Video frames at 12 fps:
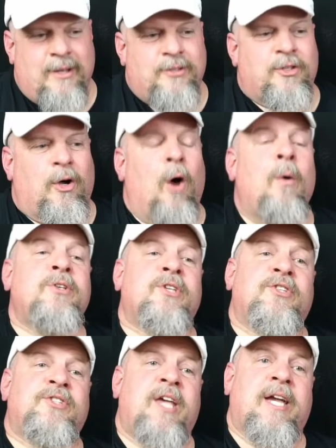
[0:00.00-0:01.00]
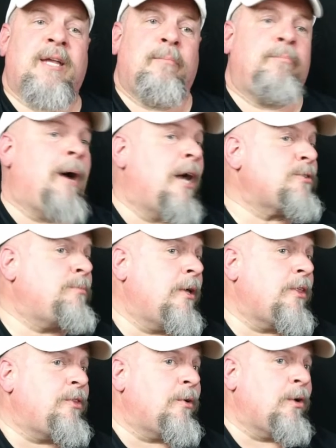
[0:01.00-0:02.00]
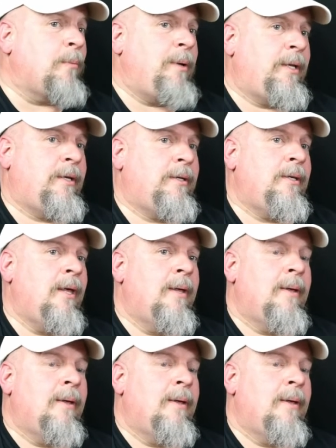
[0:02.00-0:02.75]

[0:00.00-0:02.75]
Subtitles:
So always a second, possibly a third opinion.